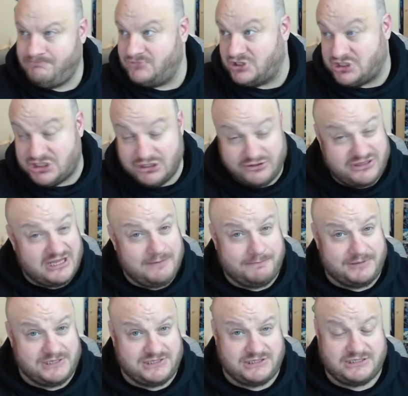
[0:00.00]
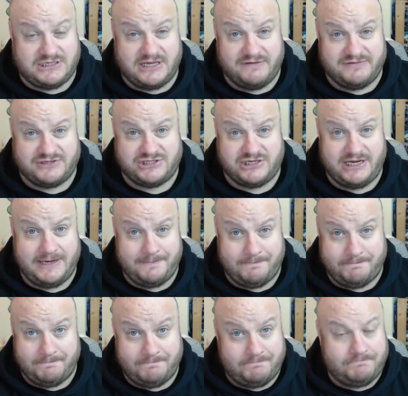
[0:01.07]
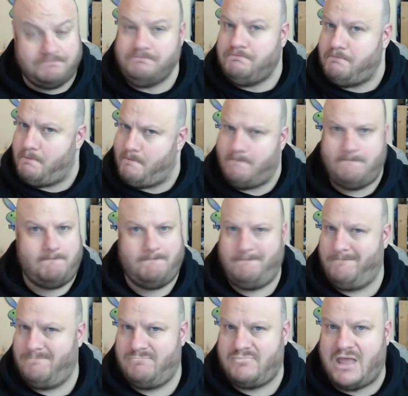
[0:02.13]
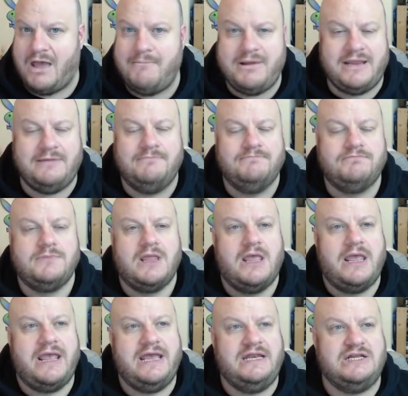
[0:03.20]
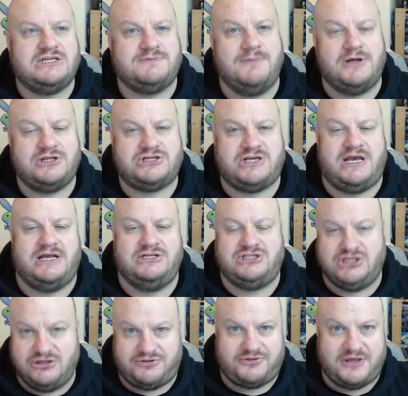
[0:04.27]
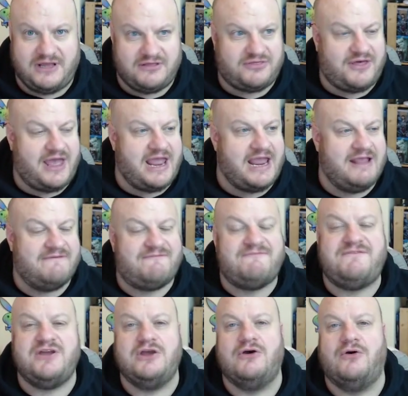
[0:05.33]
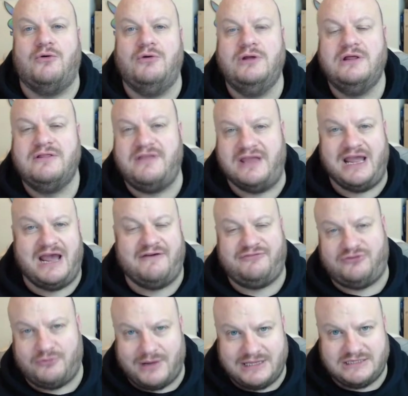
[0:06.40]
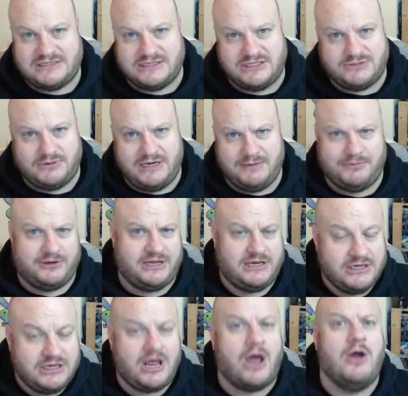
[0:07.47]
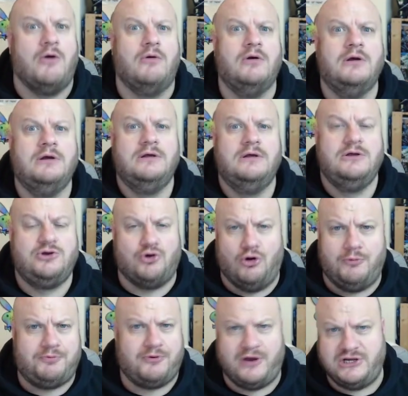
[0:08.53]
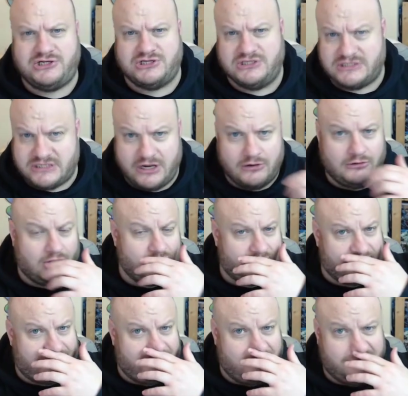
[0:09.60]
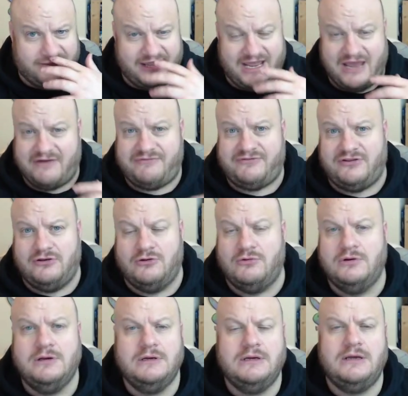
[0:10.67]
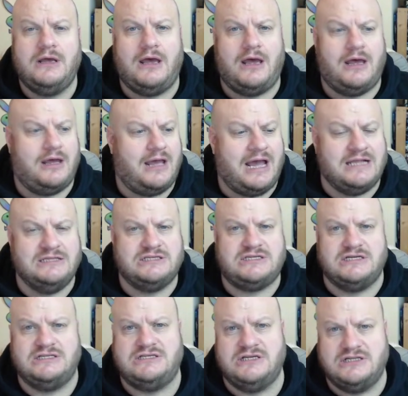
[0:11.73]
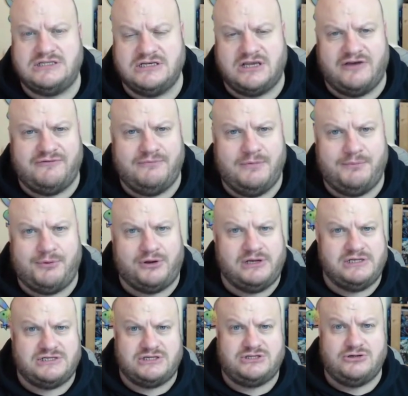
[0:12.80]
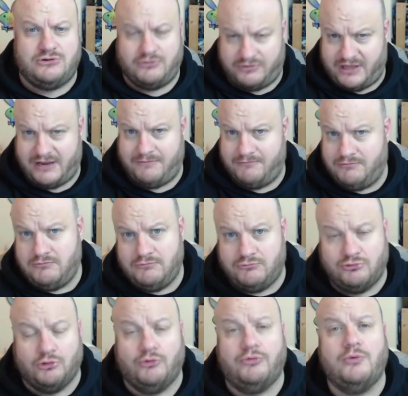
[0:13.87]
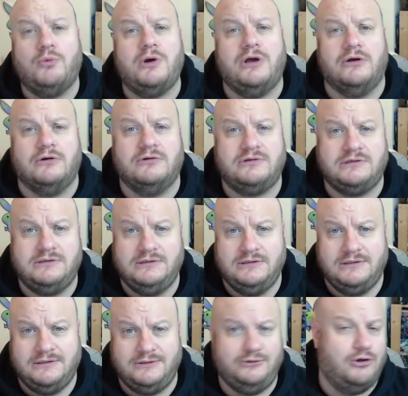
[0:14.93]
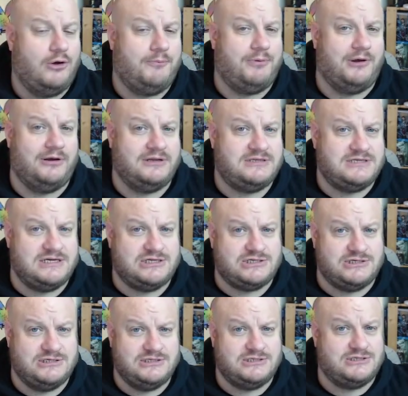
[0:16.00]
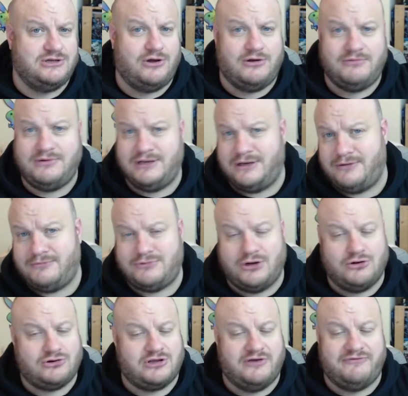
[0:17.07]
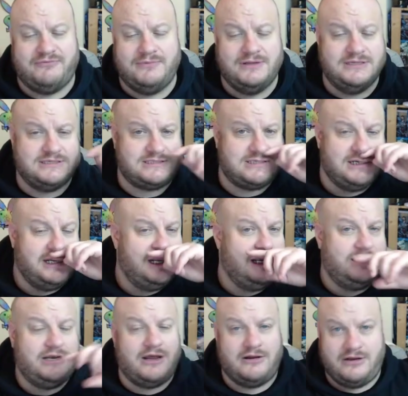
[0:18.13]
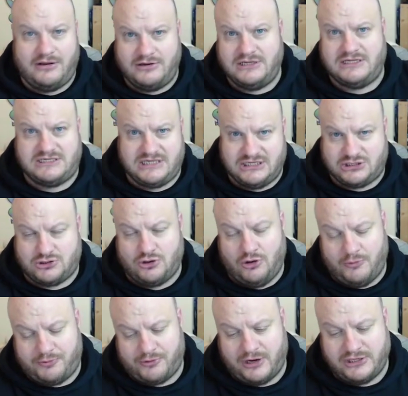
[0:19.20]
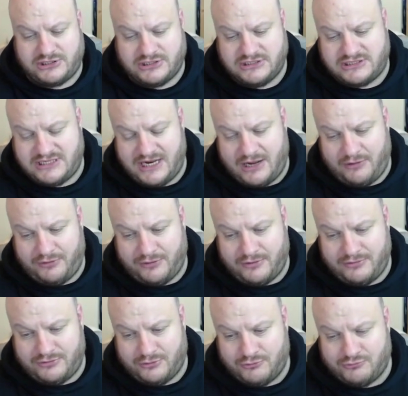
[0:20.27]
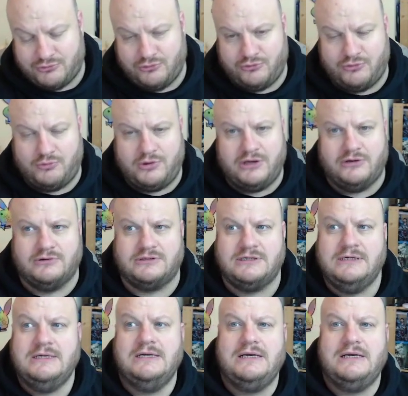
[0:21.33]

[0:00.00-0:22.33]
Do you think Blizzard give a shit? I mean, in as much as do you think they feel they have to answer to anybody? No corporations no longer feel they have to uh, answer to, to government bodies at all. They rule the world, not politicians, not you know, not governments. No, no, it's it's corporations now that that rule the world.